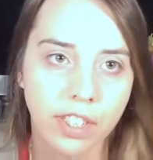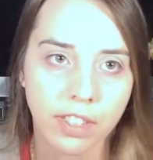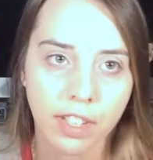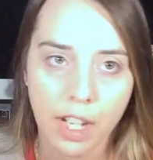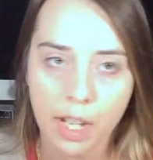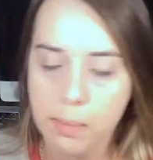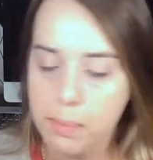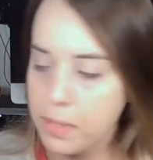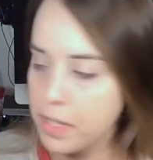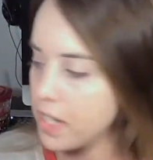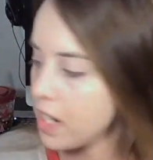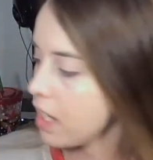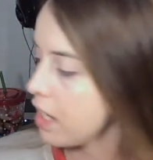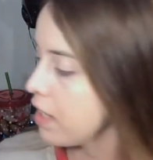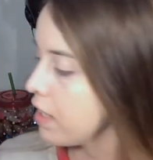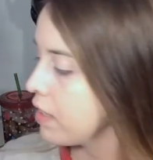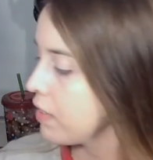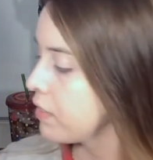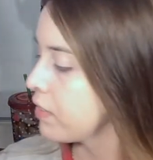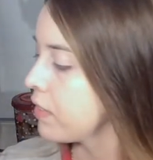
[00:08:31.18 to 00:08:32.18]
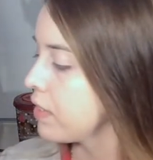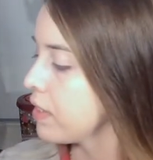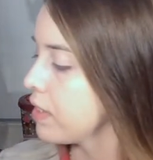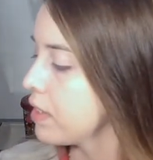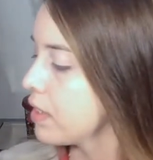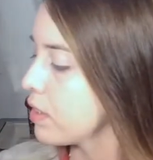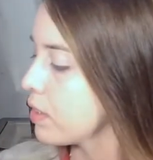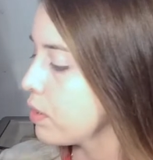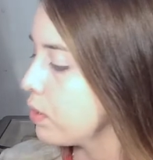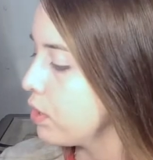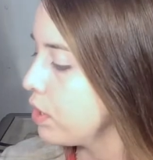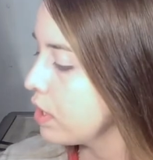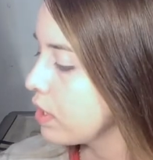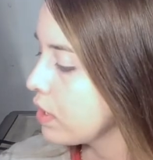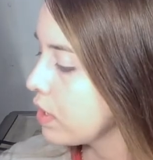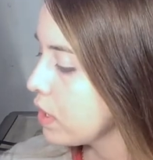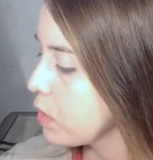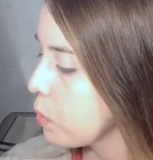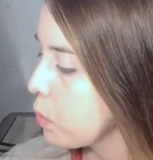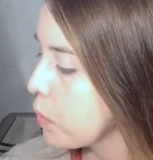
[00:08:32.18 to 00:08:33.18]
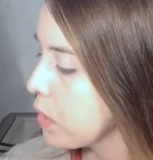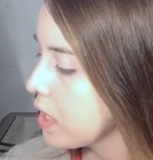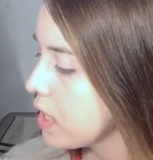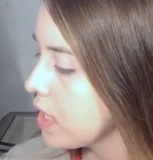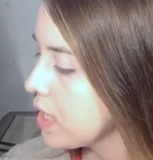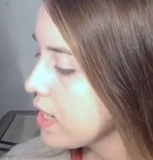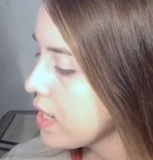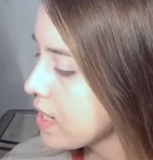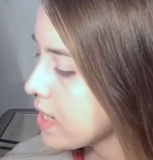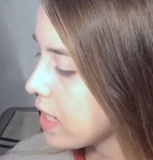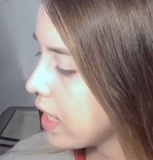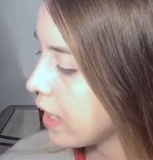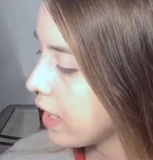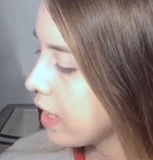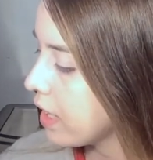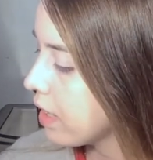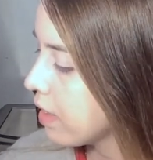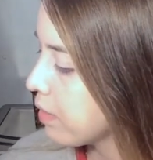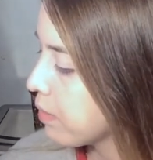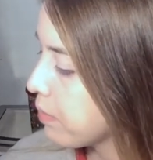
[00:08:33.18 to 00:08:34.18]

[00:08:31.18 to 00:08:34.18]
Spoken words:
to grab stuff. So just 1 second.